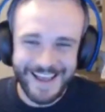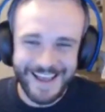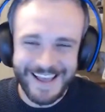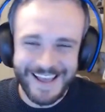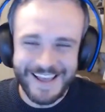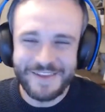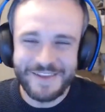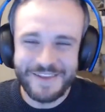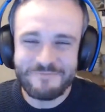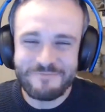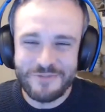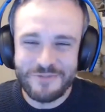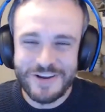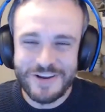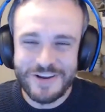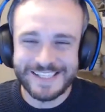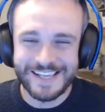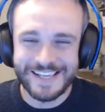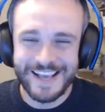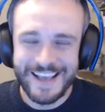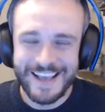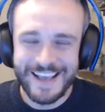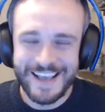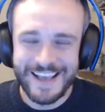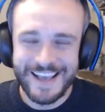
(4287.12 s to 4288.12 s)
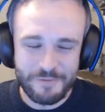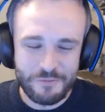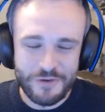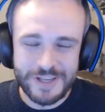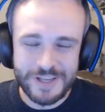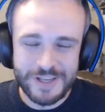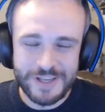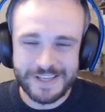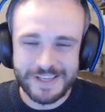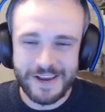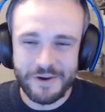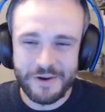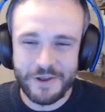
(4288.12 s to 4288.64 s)
it
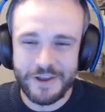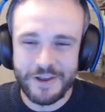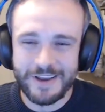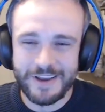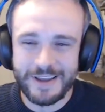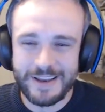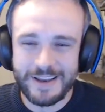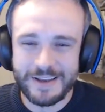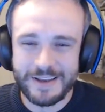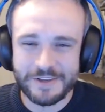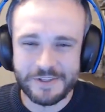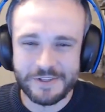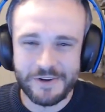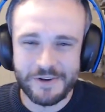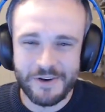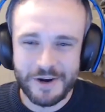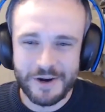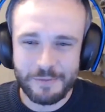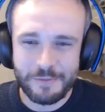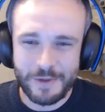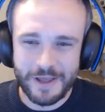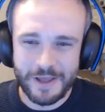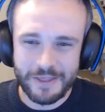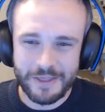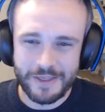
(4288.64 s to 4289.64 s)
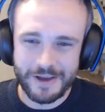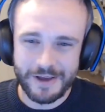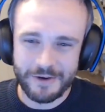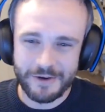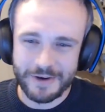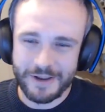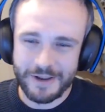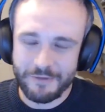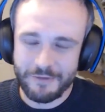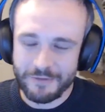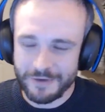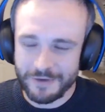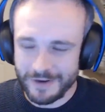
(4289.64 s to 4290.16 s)
brings out your inner psychopath out,
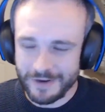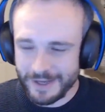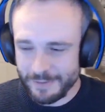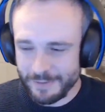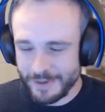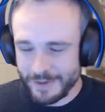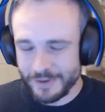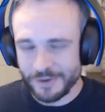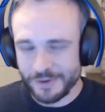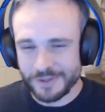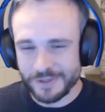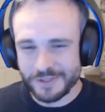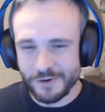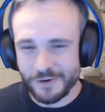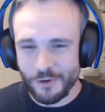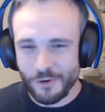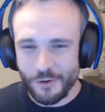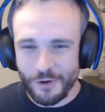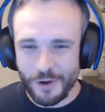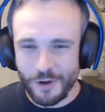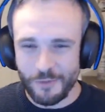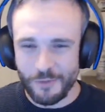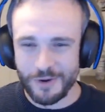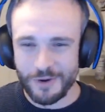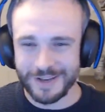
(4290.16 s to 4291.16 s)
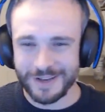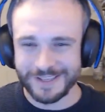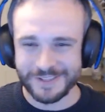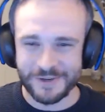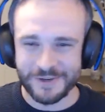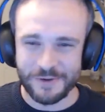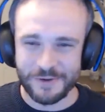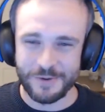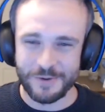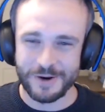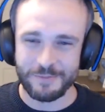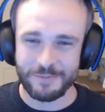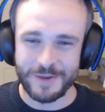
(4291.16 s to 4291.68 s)
definitely, because all I wanted to
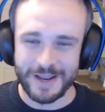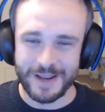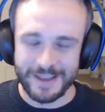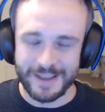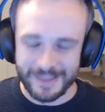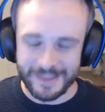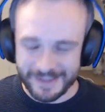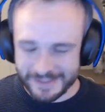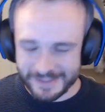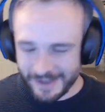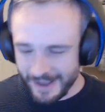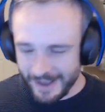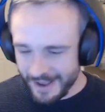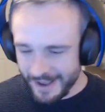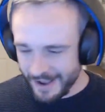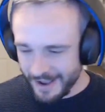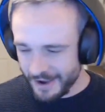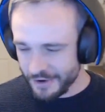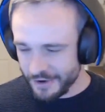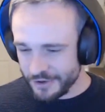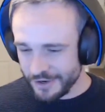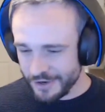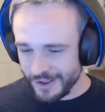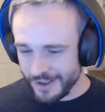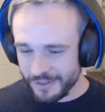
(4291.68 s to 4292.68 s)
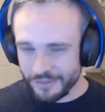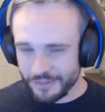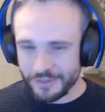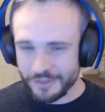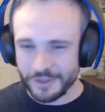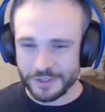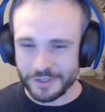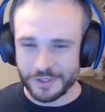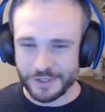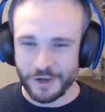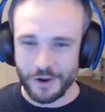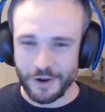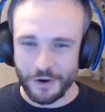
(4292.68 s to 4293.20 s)
do when I'm playing this, and
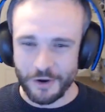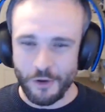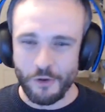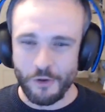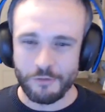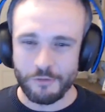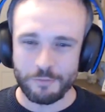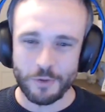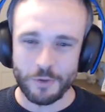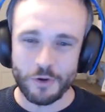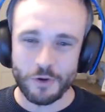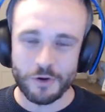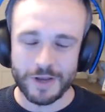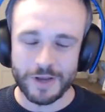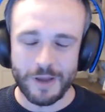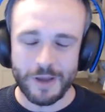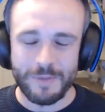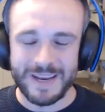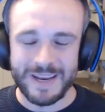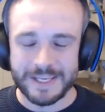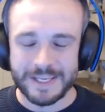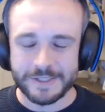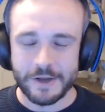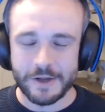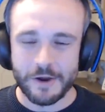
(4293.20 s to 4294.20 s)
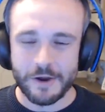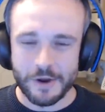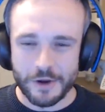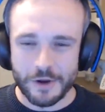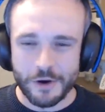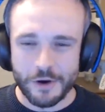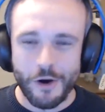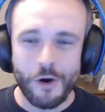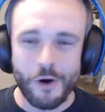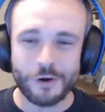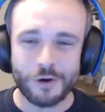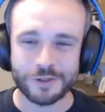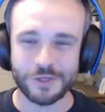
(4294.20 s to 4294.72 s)
there's a lot of blood. I mean, it's a
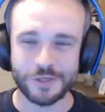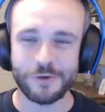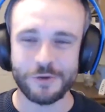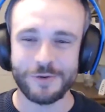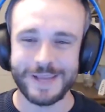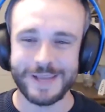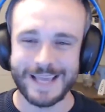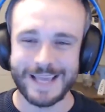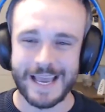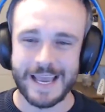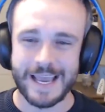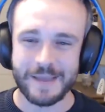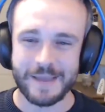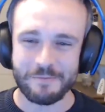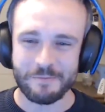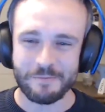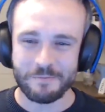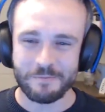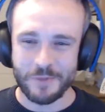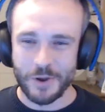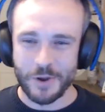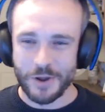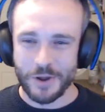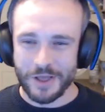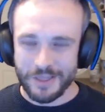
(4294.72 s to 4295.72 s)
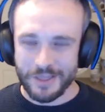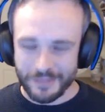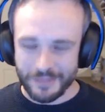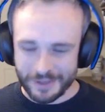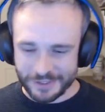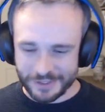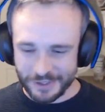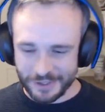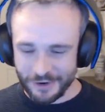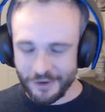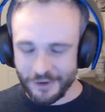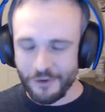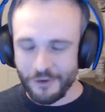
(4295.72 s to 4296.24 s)
cartoony game, but
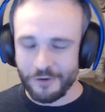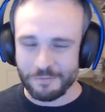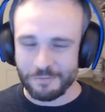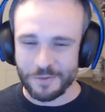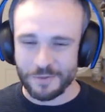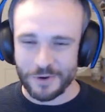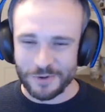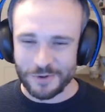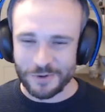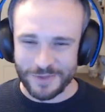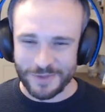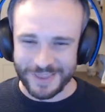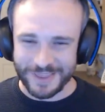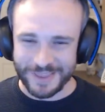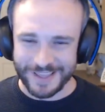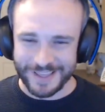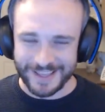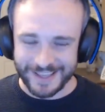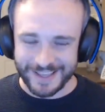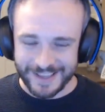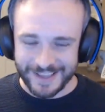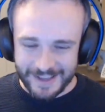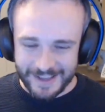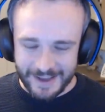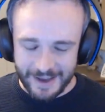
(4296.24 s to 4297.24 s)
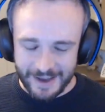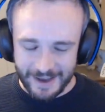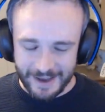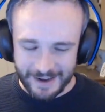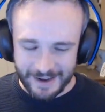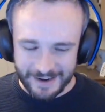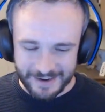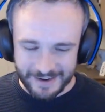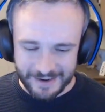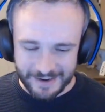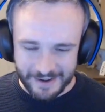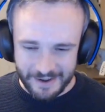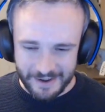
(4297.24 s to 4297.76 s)
there's a lot of blood with it,
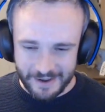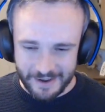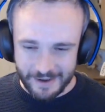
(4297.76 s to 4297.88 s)
and